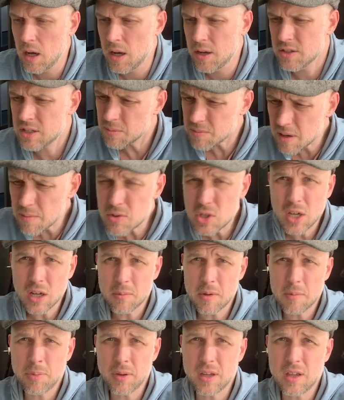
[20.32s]
Sometimes you got
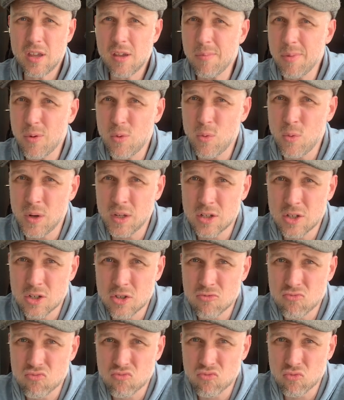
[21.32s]
to be picky about
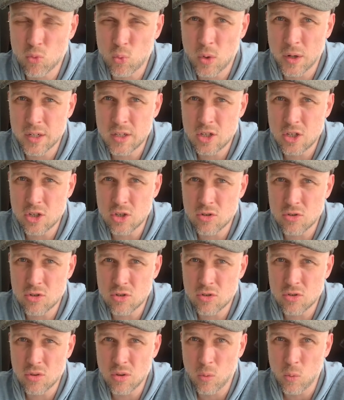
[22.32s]
which one you
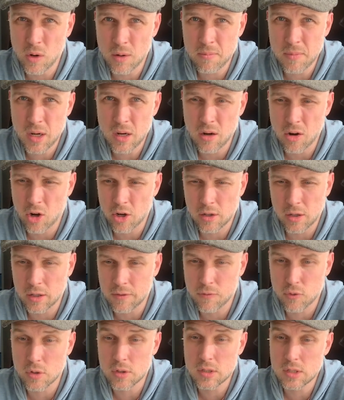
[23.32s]
do the 1 minute on.
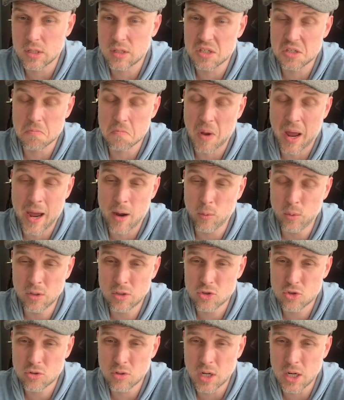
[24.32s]
Like for instance, I
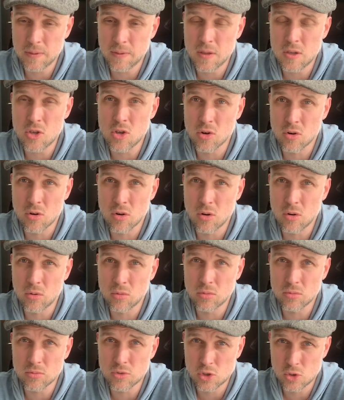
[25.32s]
wouldn't trade the
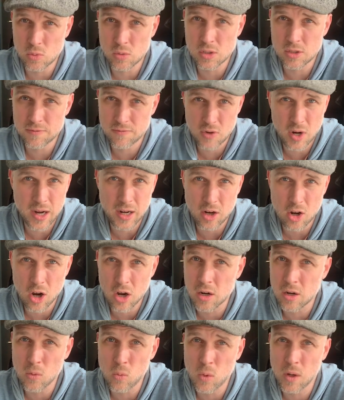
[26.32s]
Euro Swiss franc
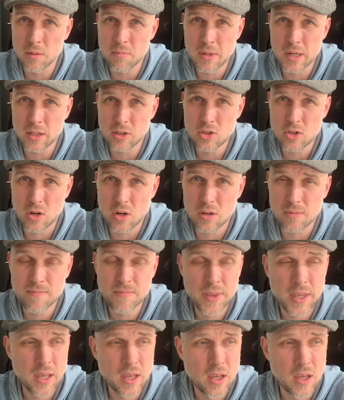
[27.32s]
on a 1 minute chart.
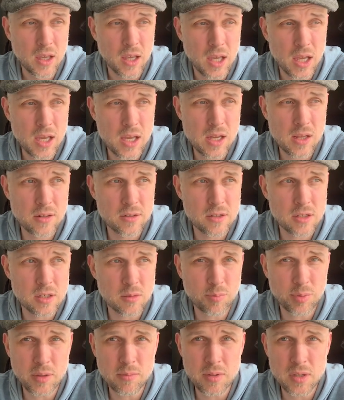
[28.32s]
And
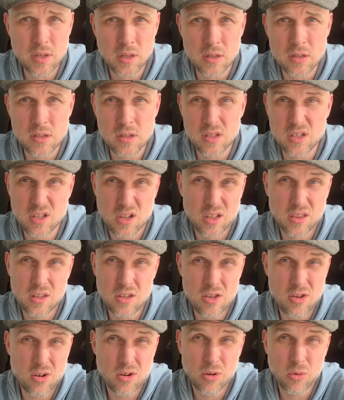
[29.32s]
simply because it's got the
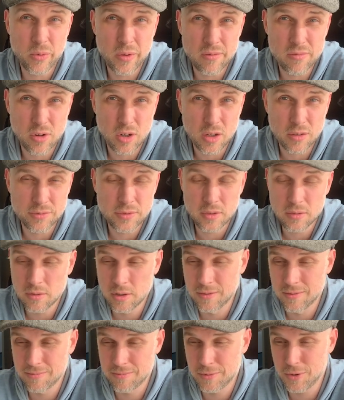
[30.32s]
euro involved.
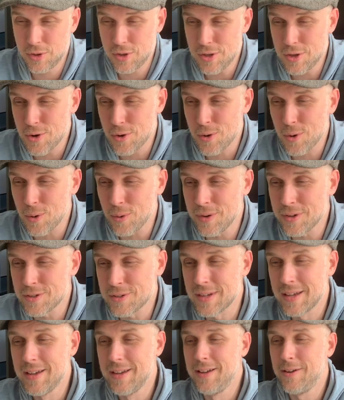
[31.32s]
The euro
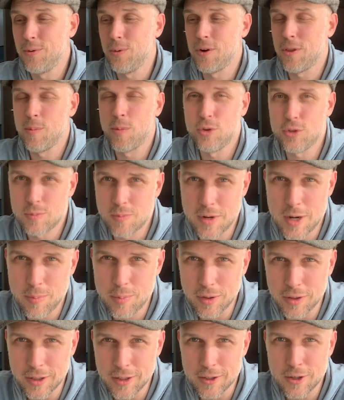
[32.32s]
is one of the most
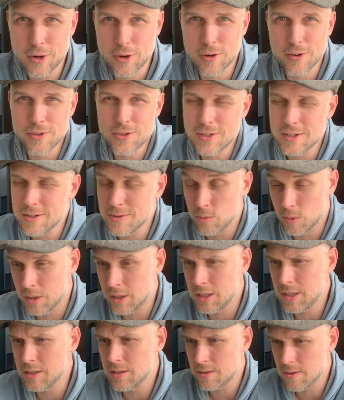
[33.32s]
manipulated currencies. Well,
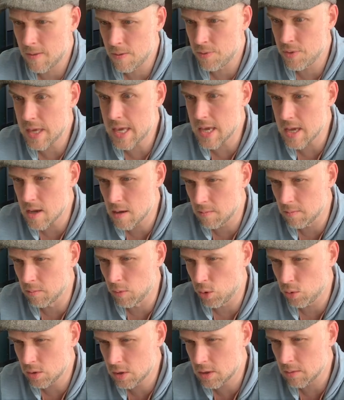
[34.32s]
it is the
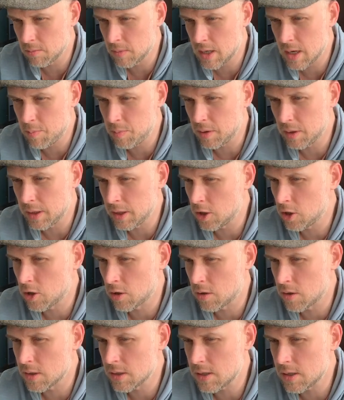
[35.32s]
most manipulated
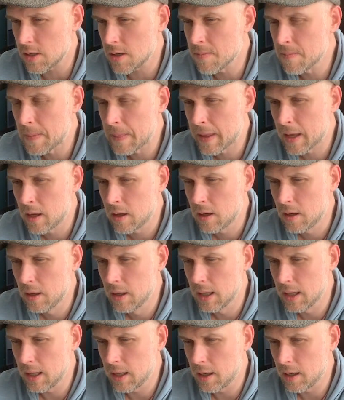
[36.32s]
currency
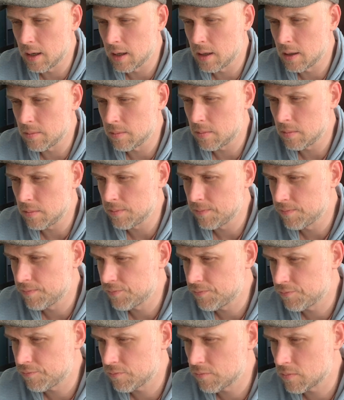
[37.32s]
on
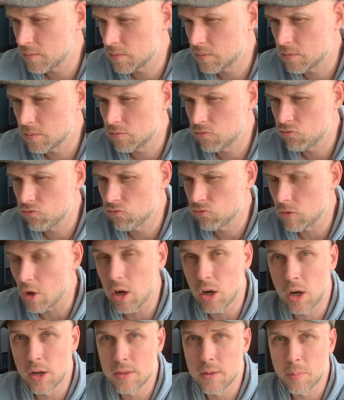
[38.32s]

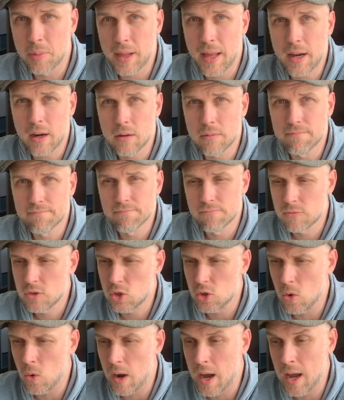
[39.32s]
the planet.
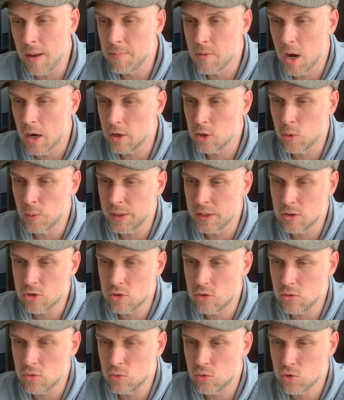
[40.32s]
So I'm not going
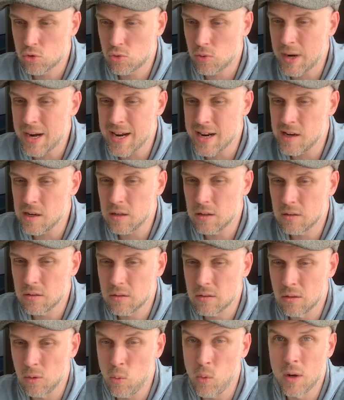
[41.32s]
to trade
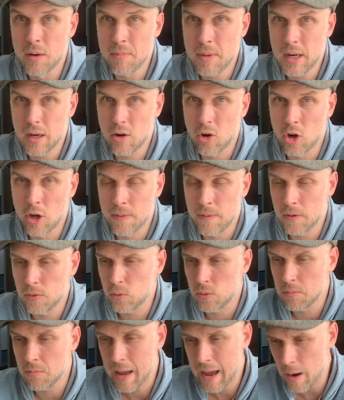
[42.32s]
the 1 minute on this
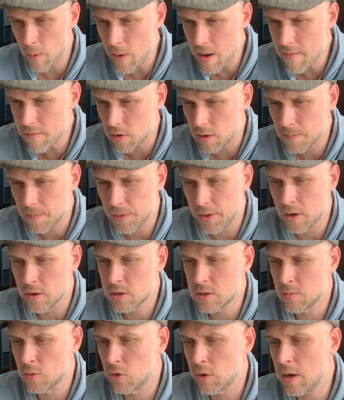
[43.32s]
one. However, there are
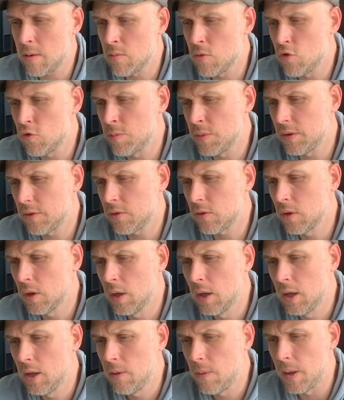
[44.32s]
some great movements
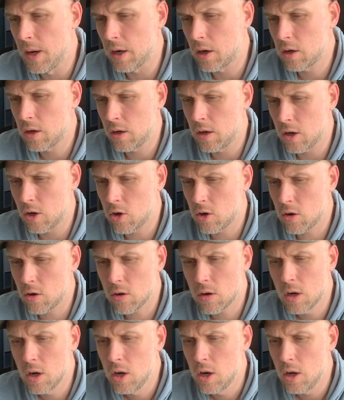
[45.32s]
that it can occur